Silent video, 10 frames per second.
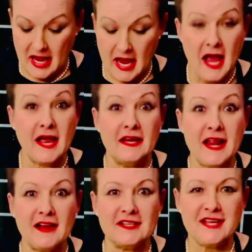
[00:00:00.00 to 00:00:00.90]

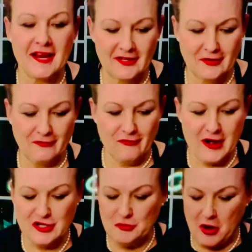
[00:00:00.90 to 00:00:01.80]
Now let's add a little
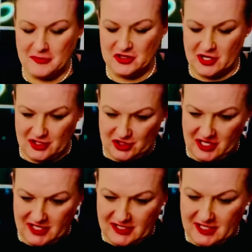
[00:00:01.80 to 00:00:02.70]
fresh Parmesan
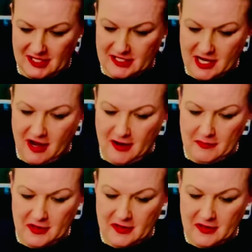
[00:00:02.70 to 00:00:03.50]
cheese to the top.